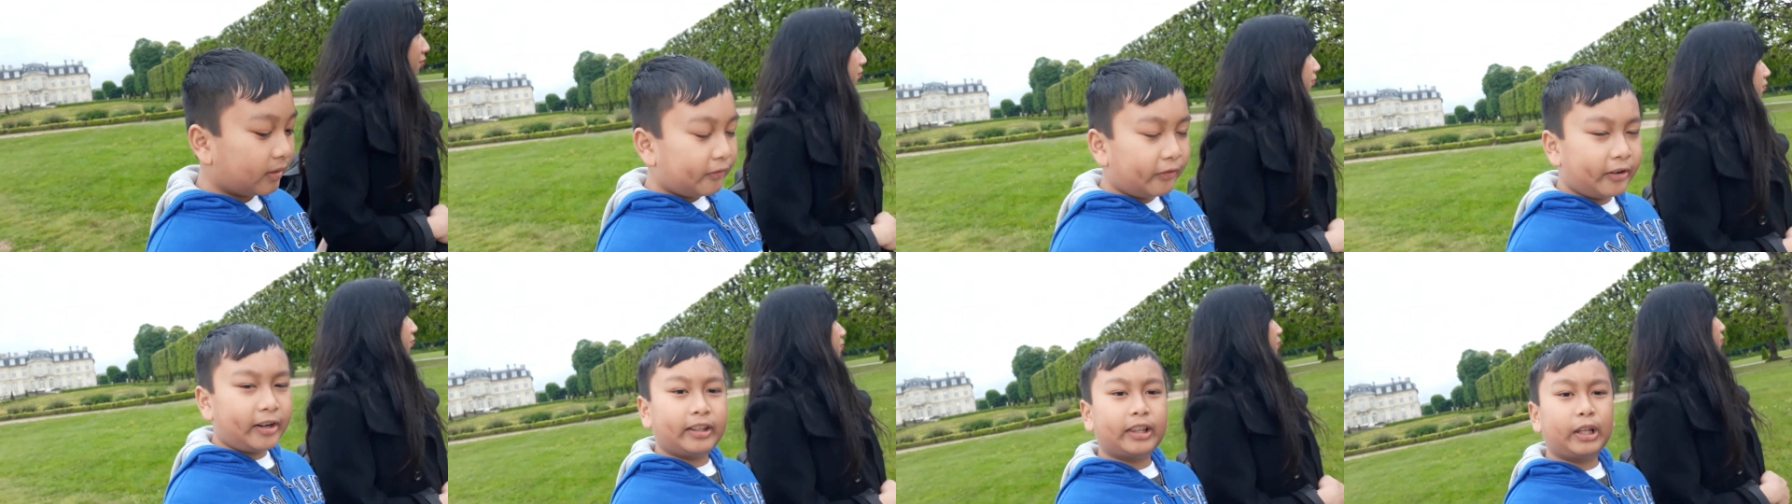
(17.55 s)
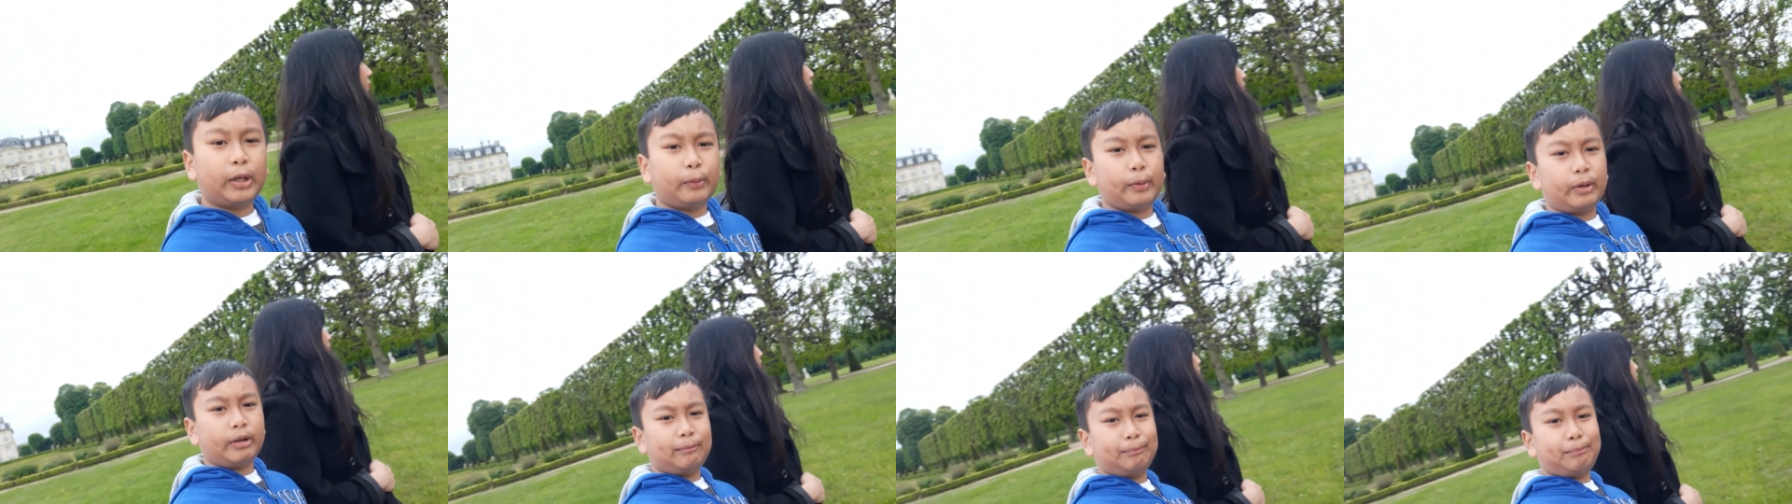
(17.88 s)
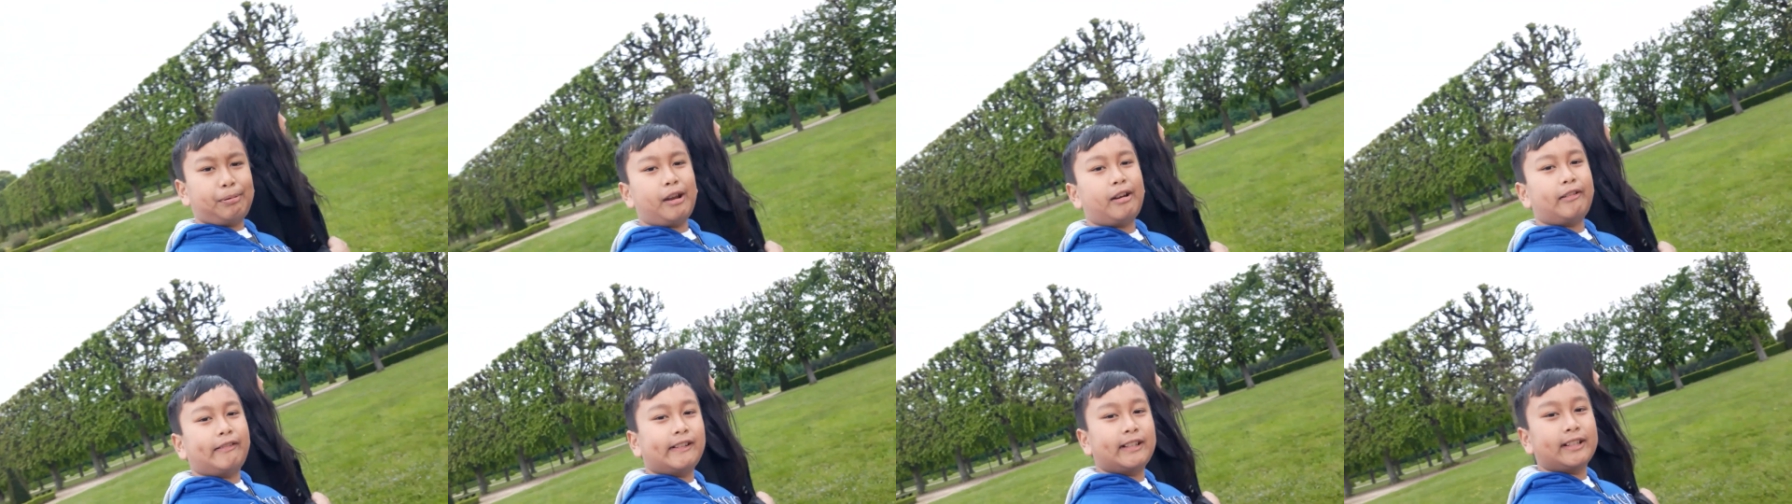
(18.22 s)
right now we're in
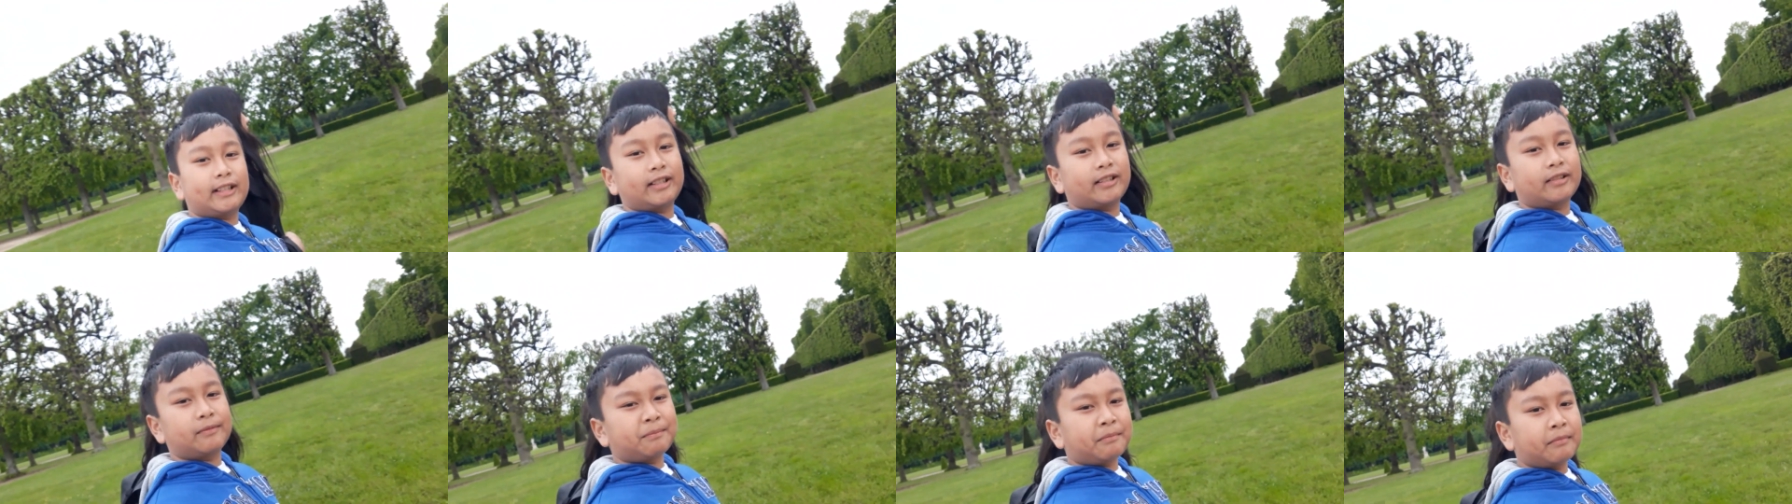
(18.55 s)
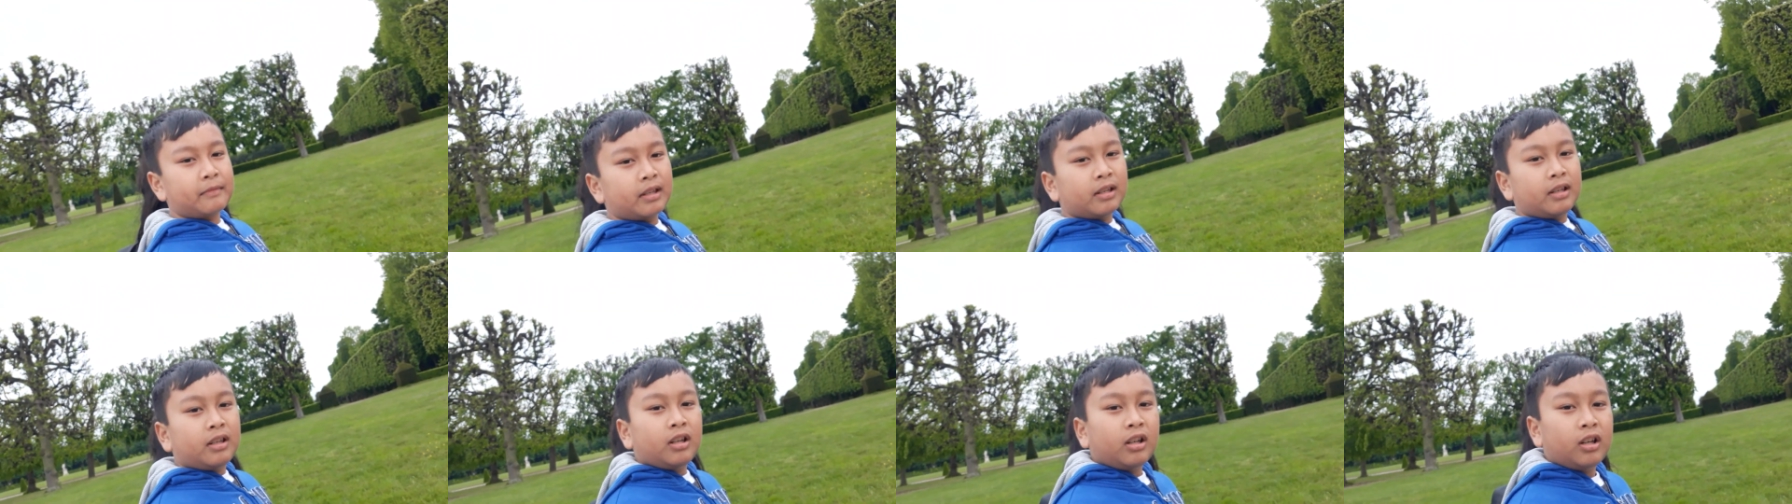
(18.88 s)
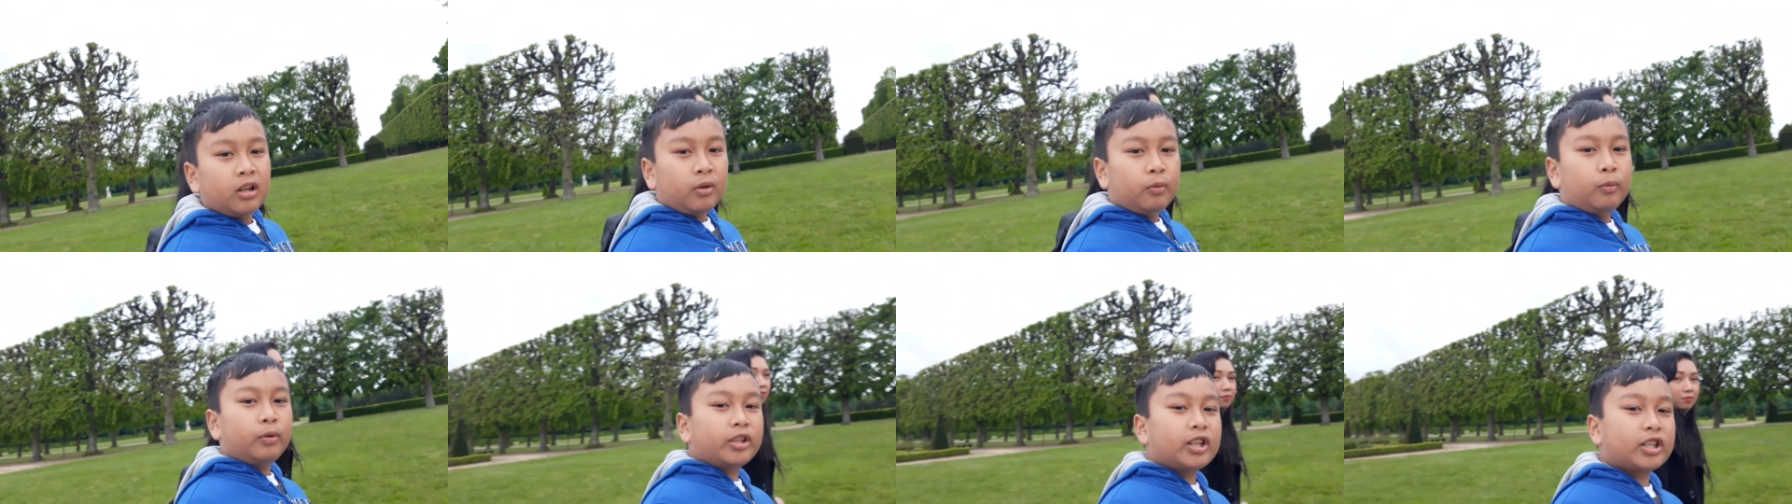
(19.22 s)
Paris.
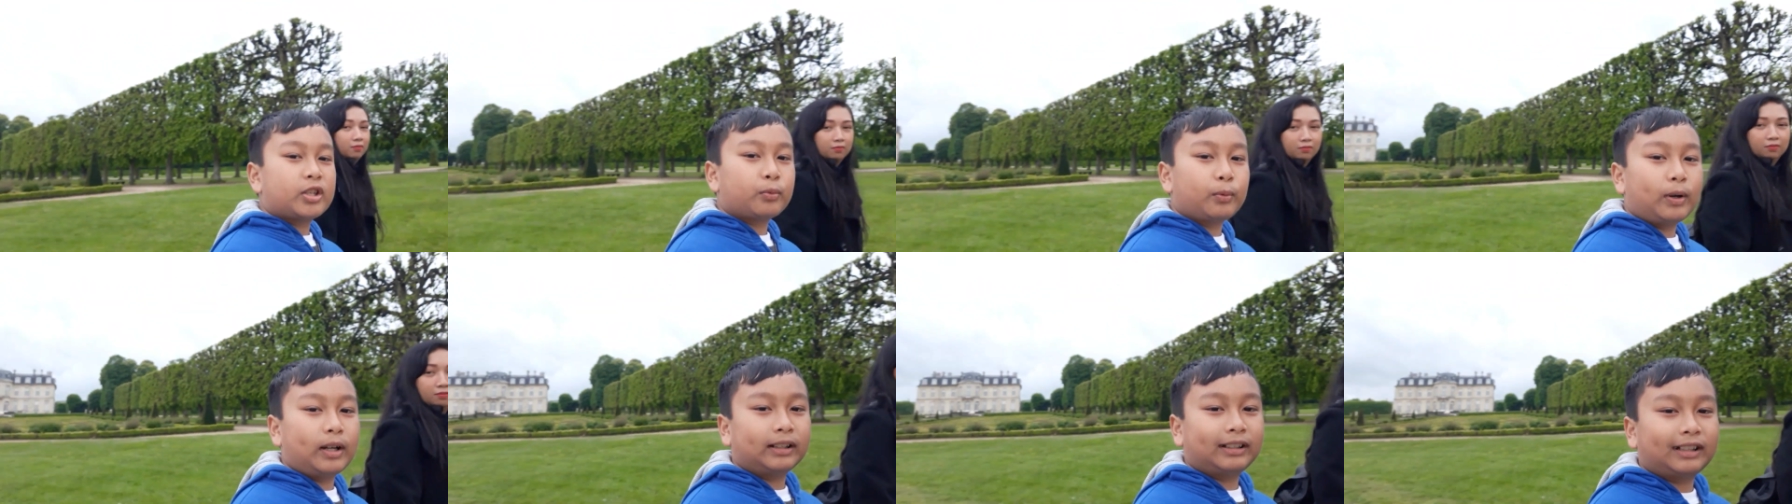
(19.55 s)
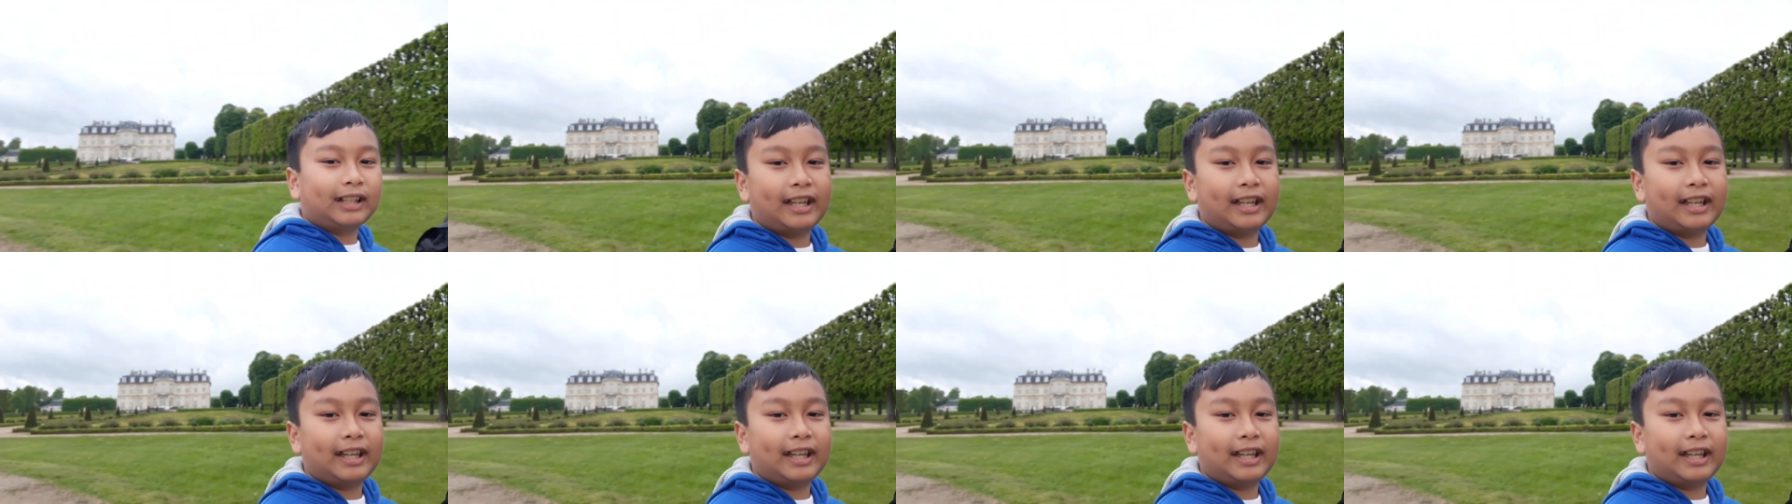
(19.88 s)
We just went